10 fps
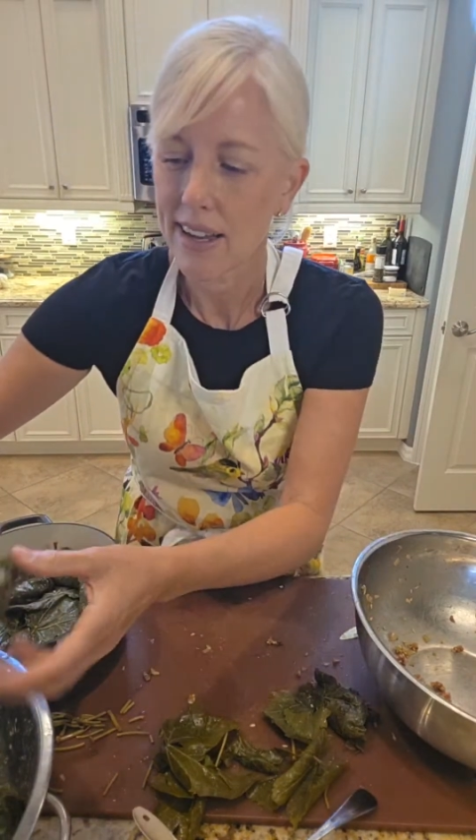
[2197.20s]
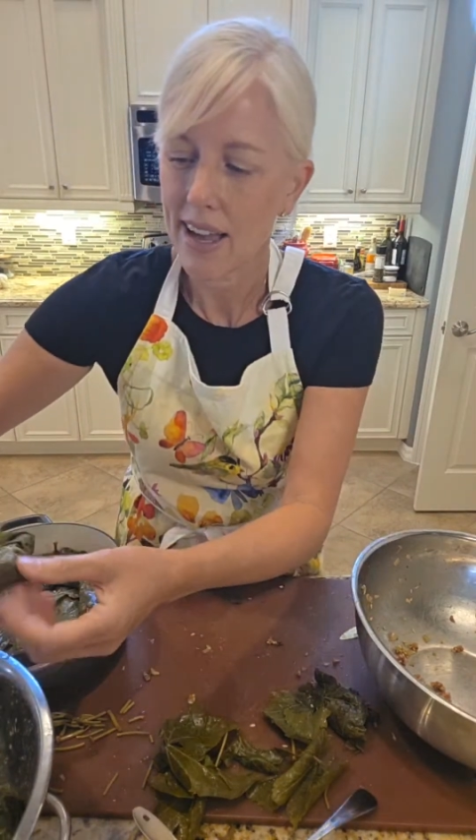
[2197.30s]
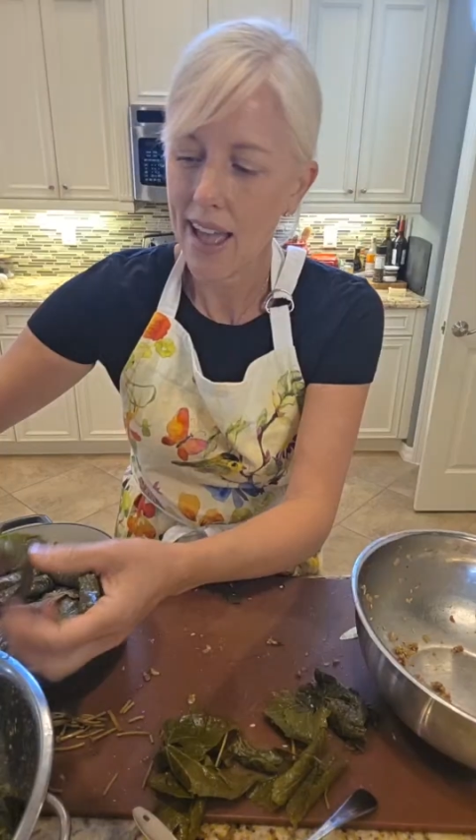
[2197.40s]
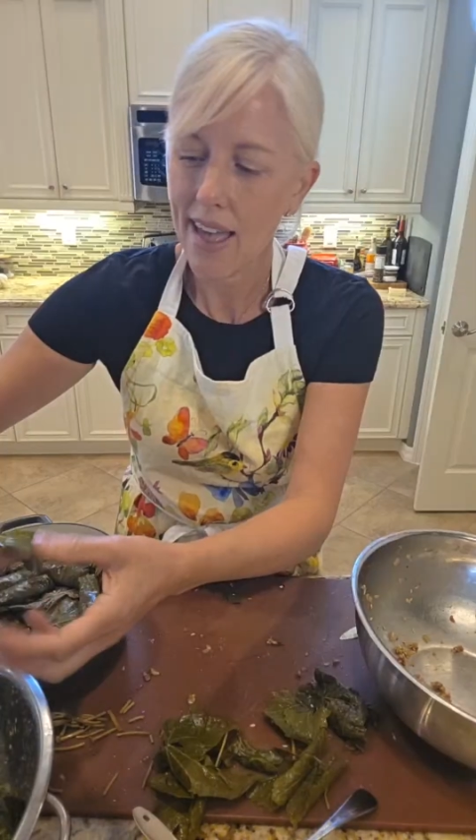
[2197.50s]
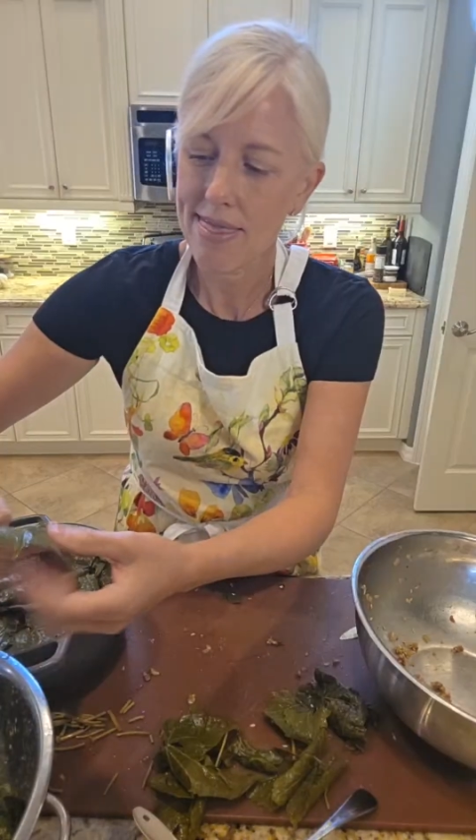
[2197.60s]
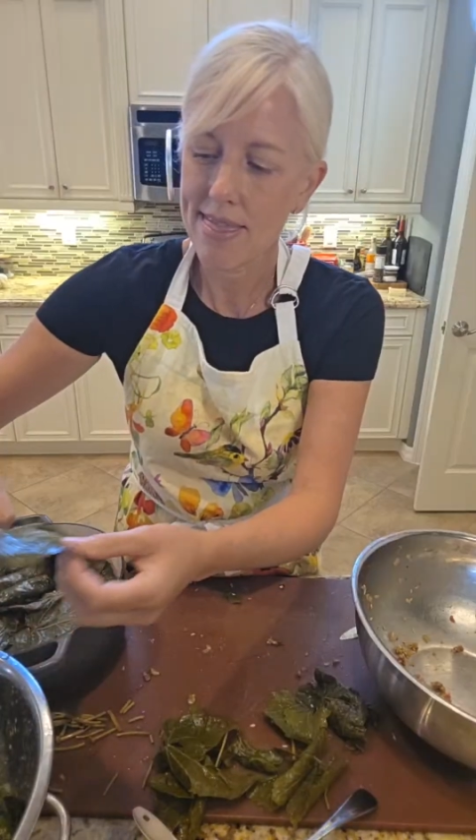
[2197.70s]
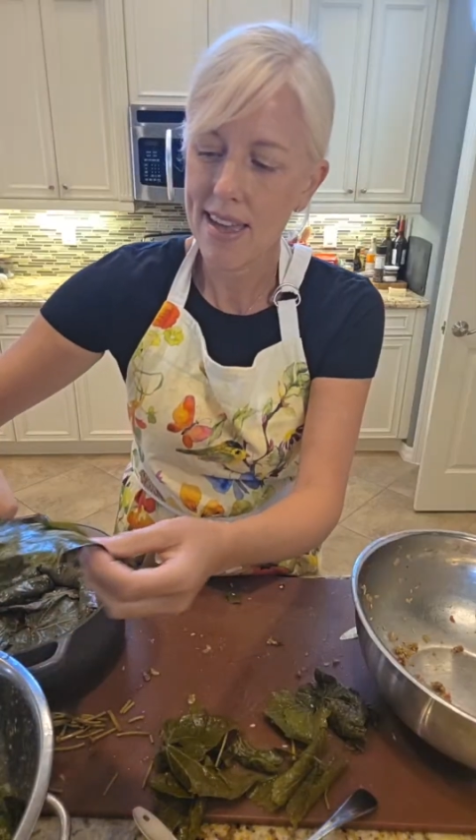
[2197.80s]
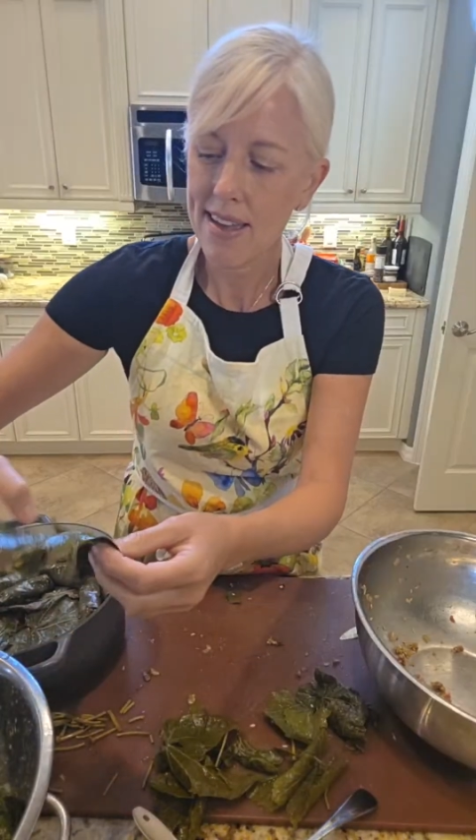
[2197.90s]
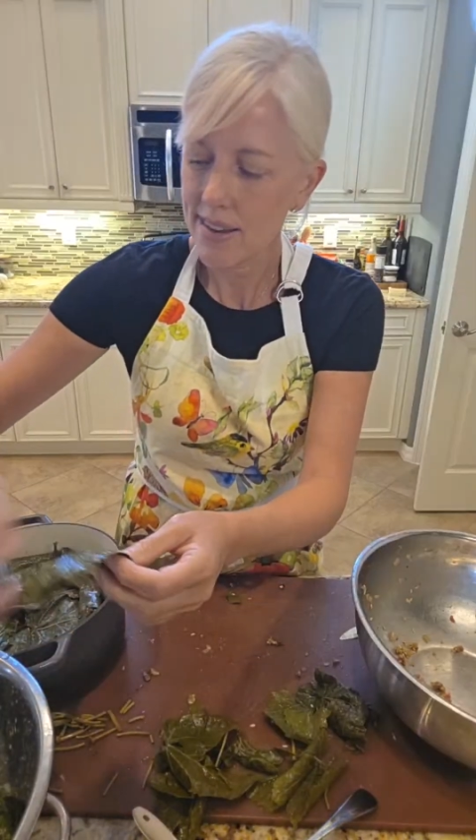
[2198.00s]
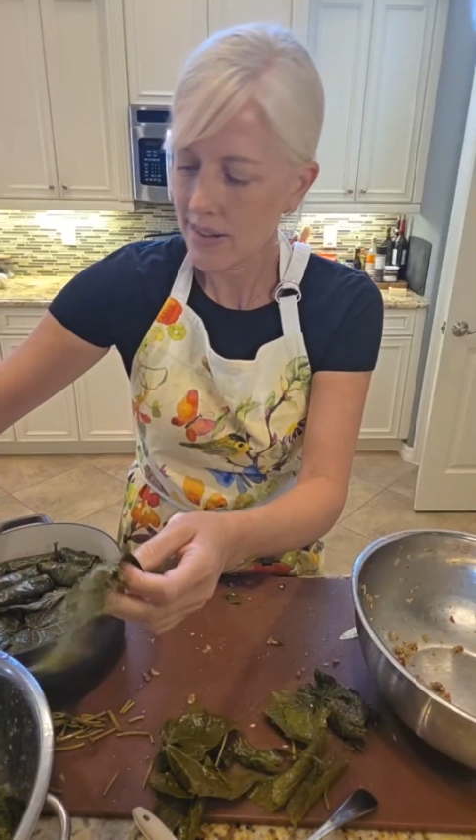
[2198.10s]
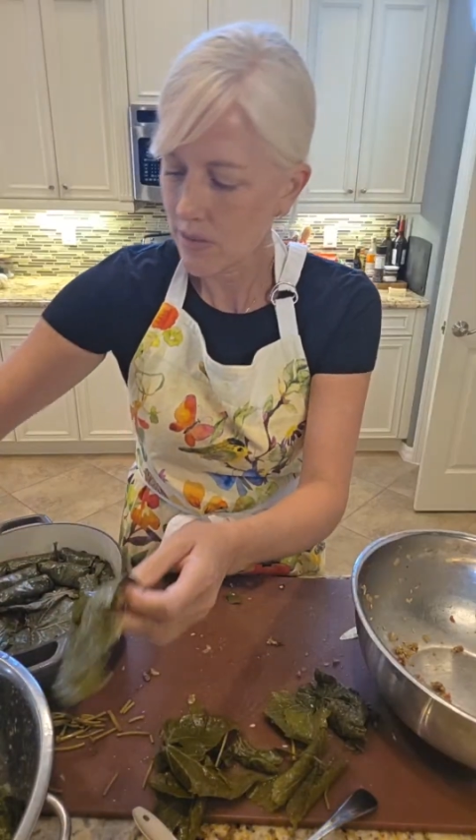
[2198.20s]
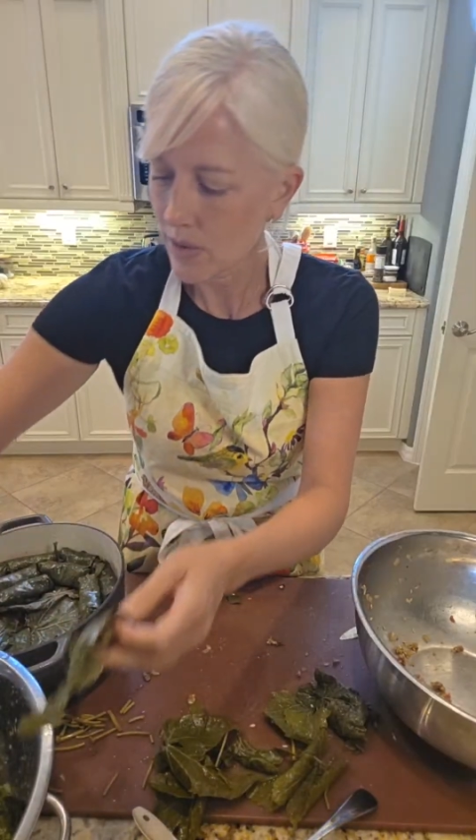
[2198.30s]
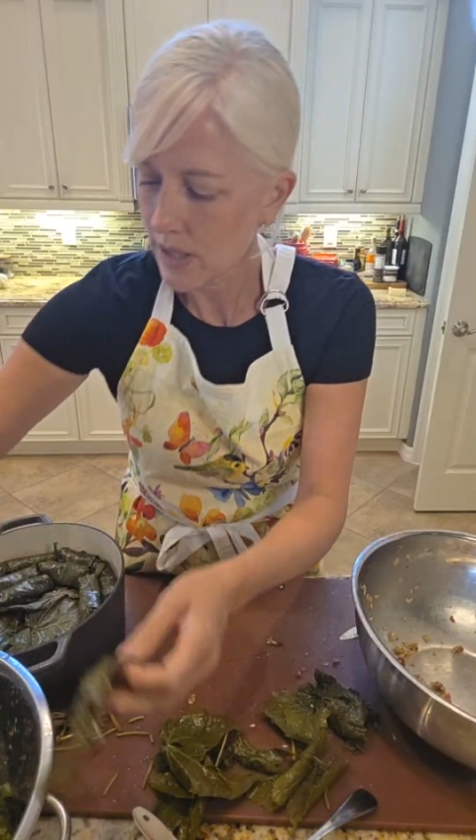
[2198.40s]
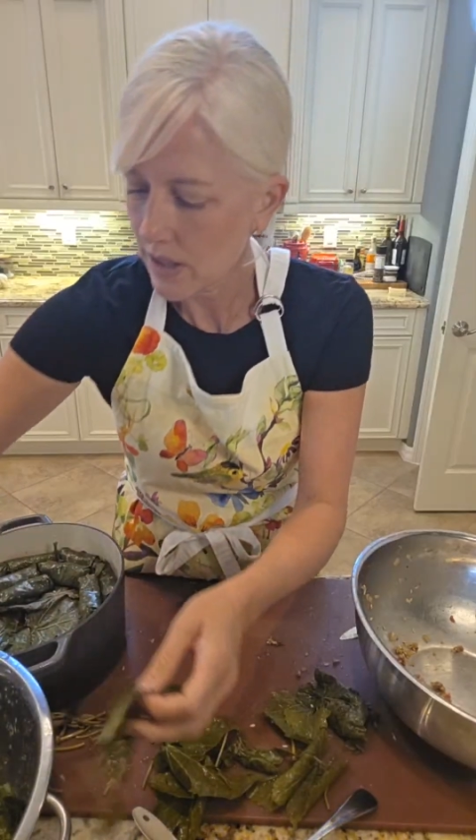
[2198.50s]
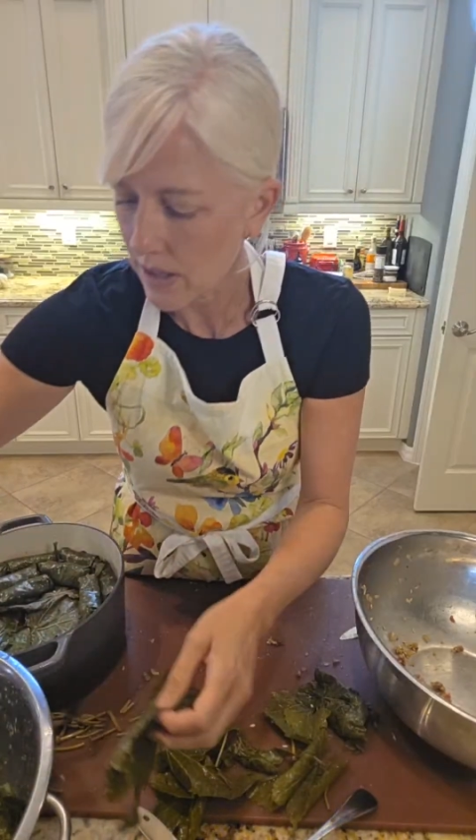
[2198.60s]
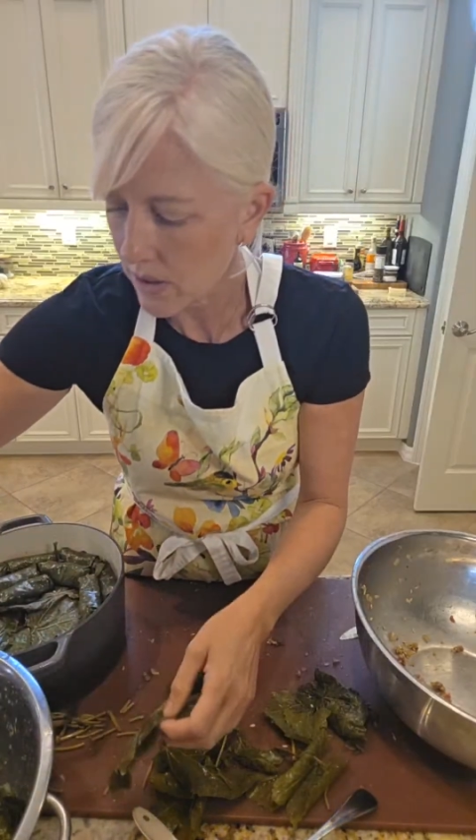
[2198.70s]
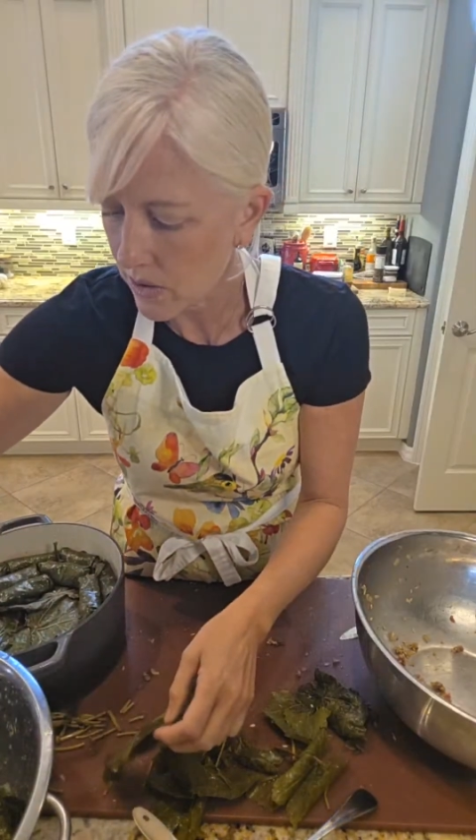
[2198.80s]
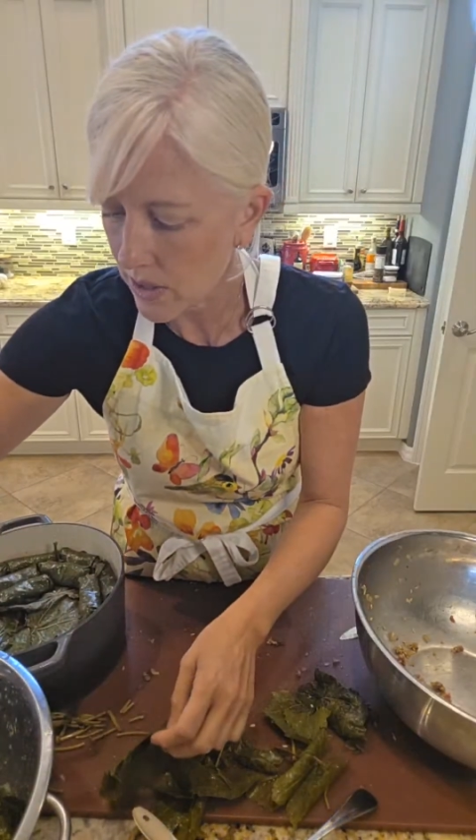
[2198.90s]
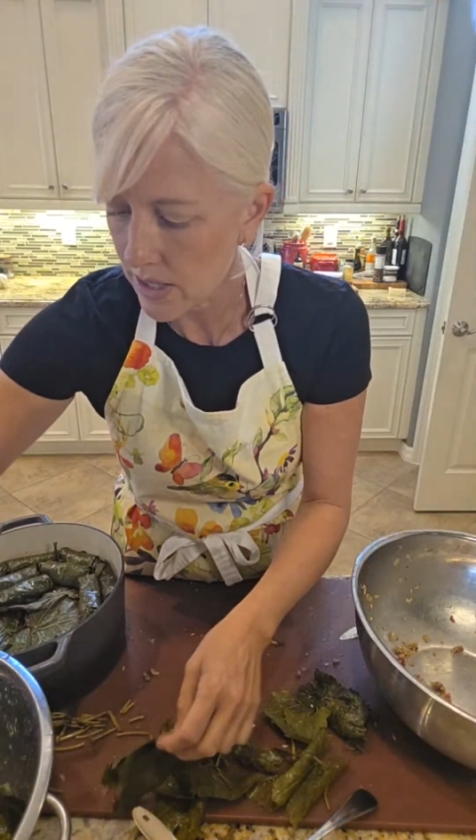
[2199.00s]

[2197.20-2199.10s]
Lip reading: And then we are going